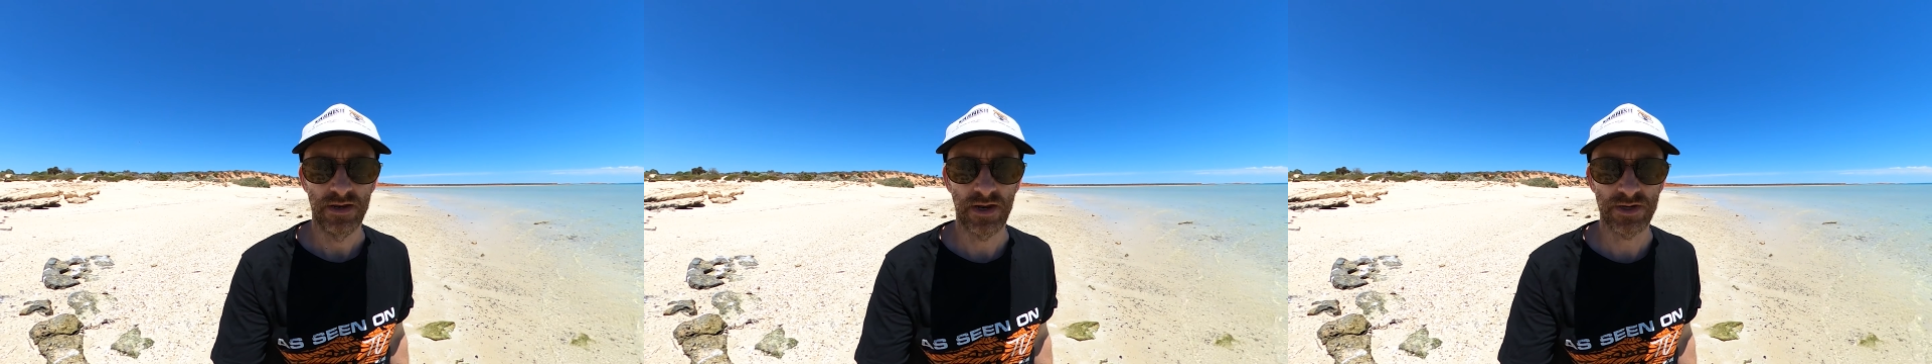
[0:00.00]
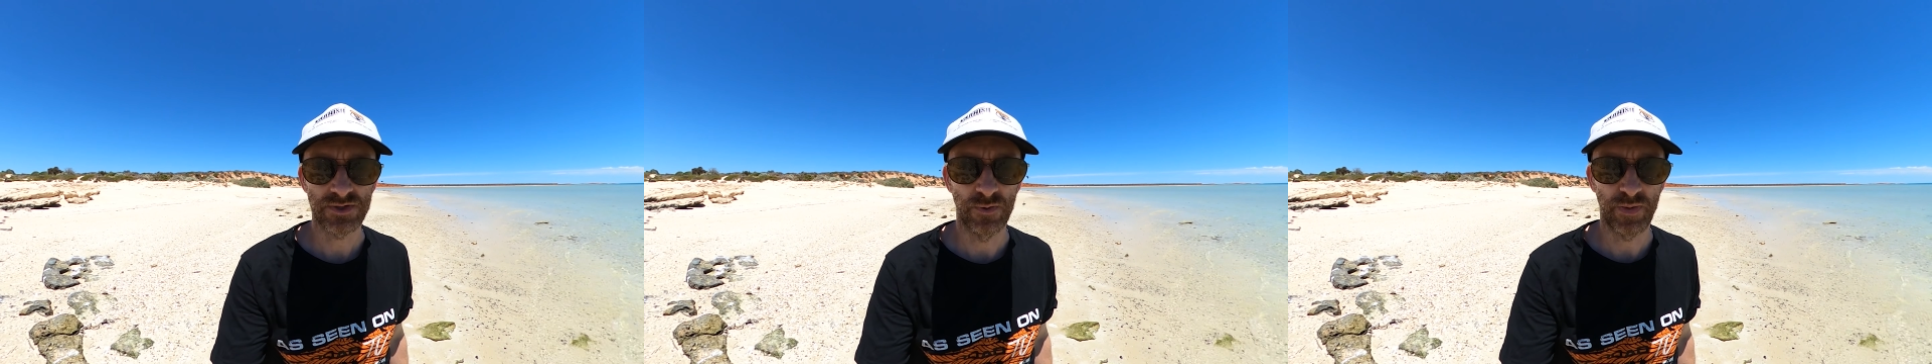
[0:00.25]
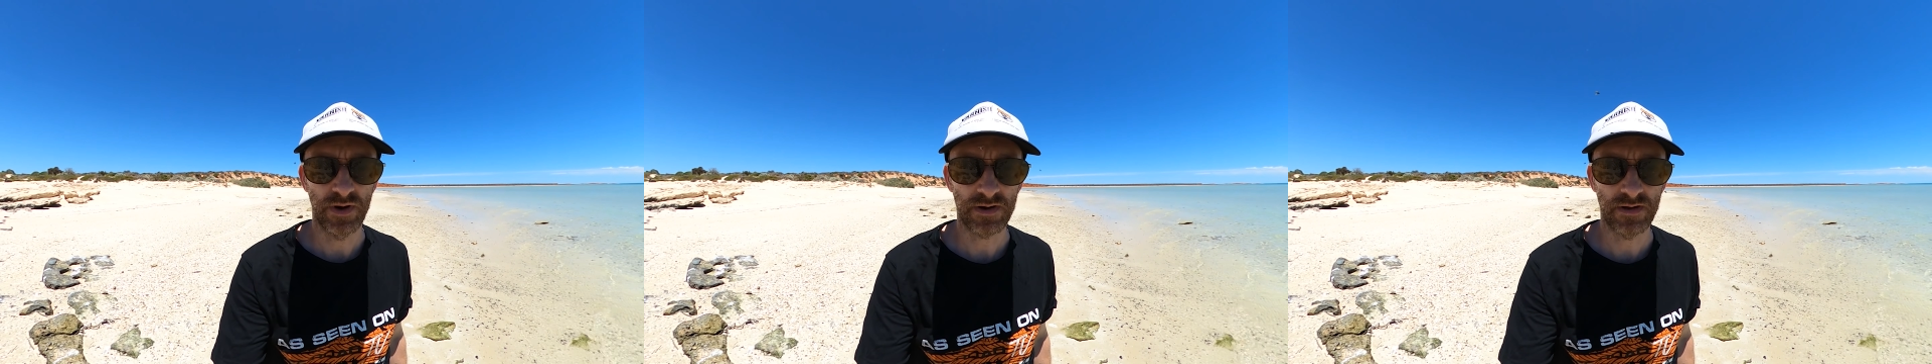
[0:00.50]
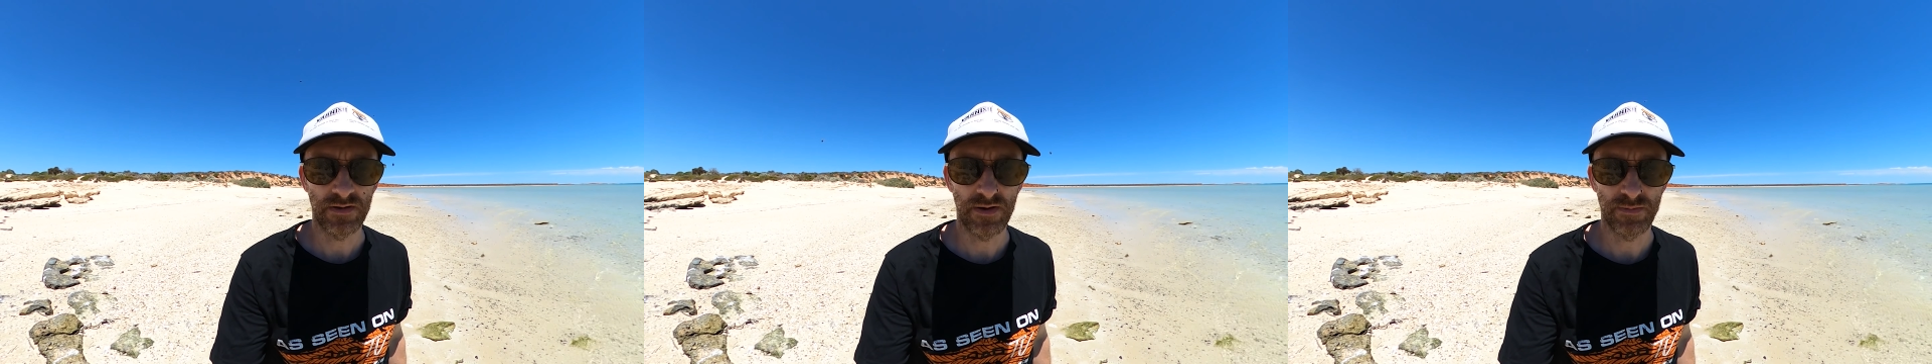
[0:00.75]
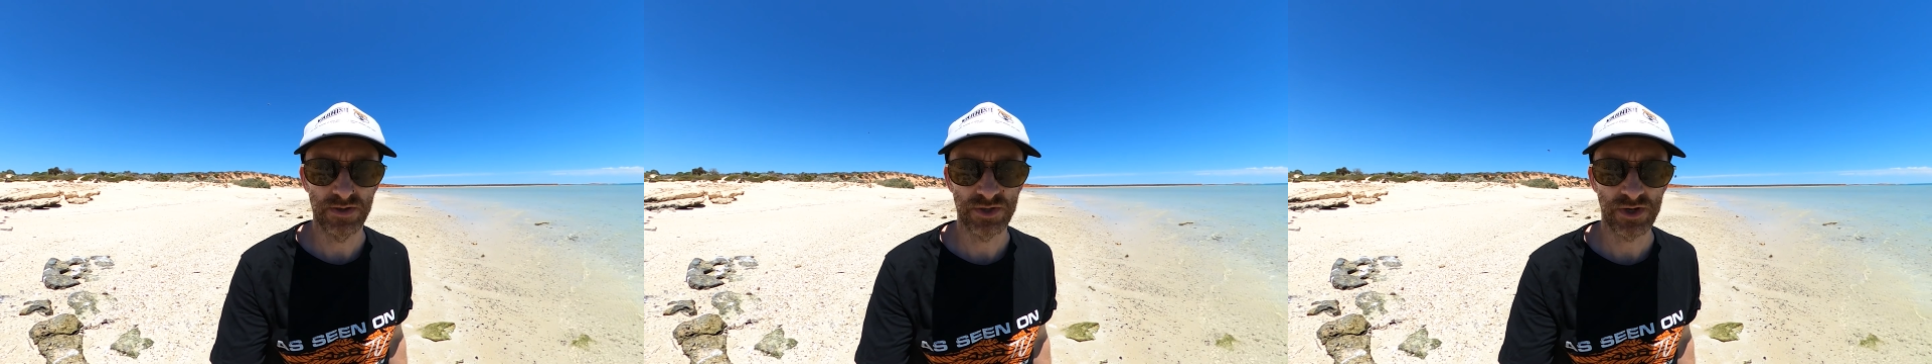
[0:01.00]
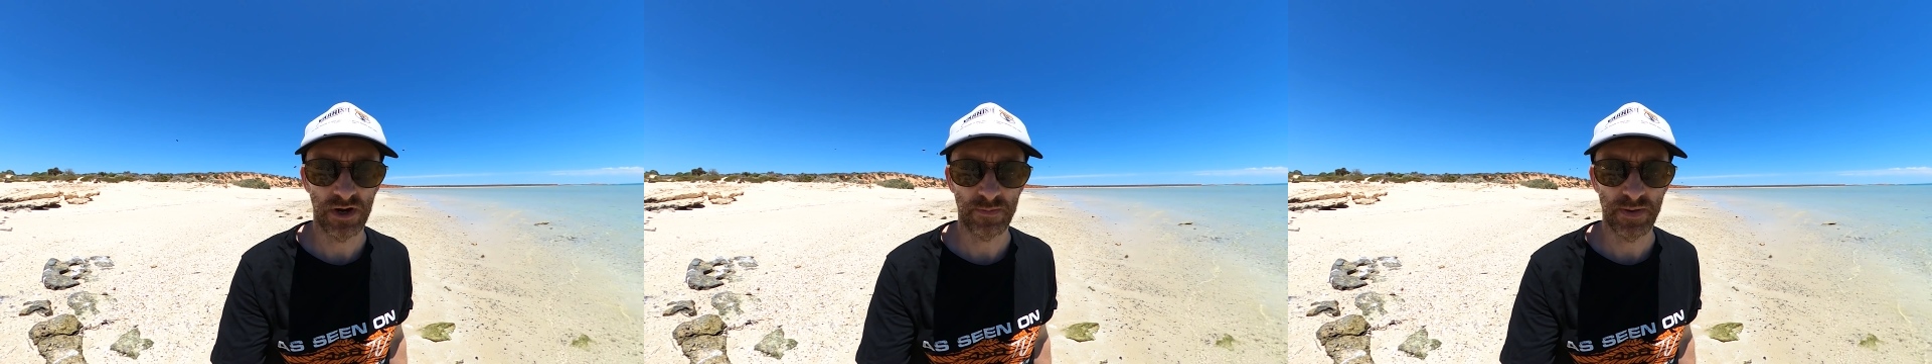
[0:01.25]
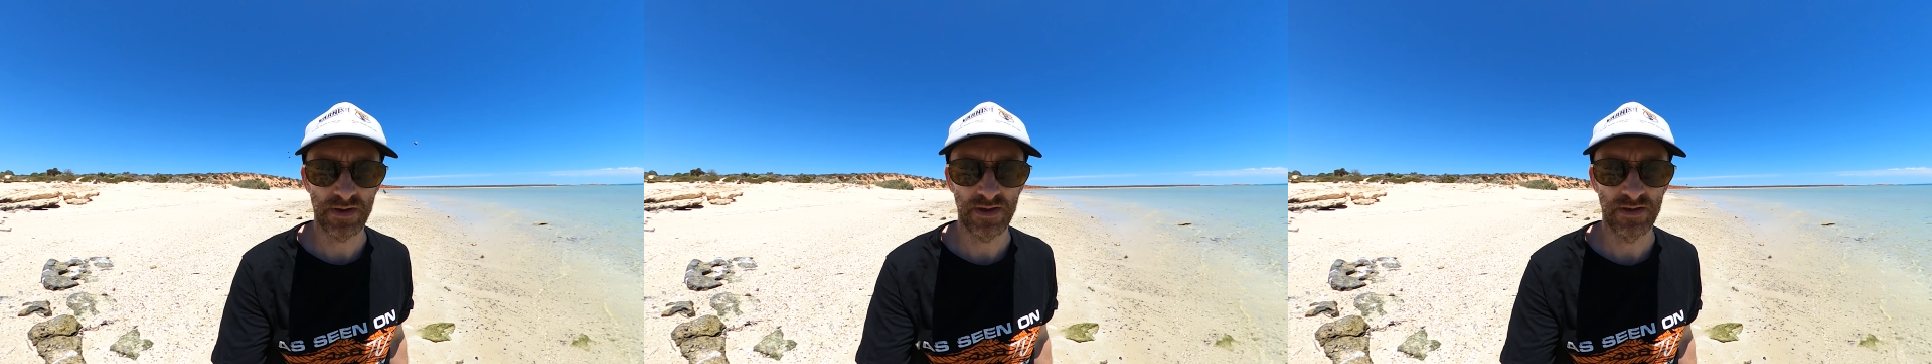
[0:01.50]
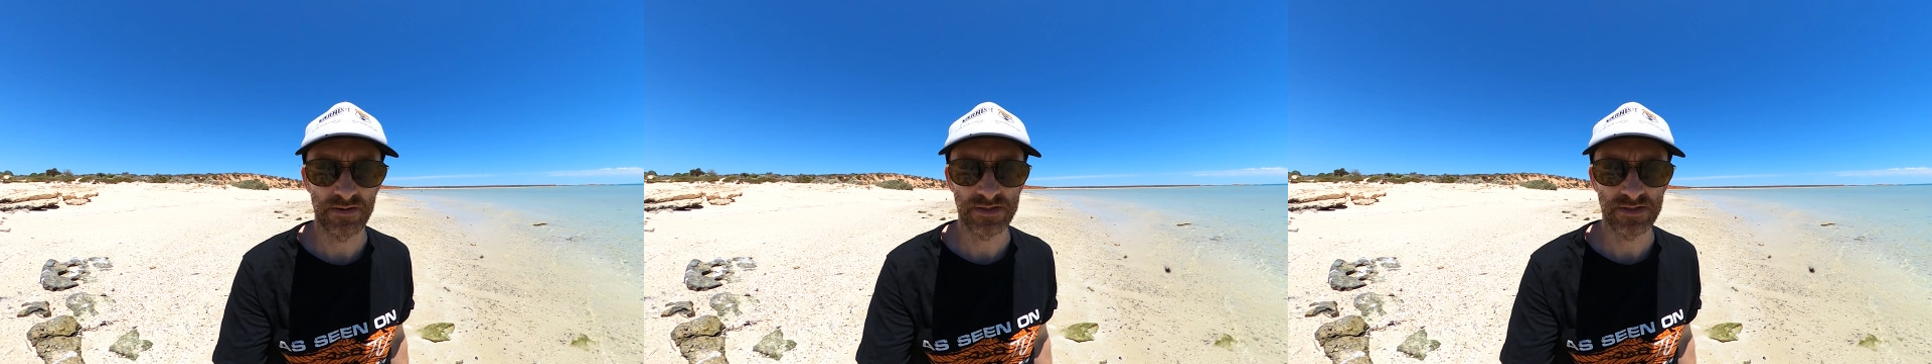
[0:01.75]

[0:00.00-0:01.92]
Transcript: National Park up in Shark Bay.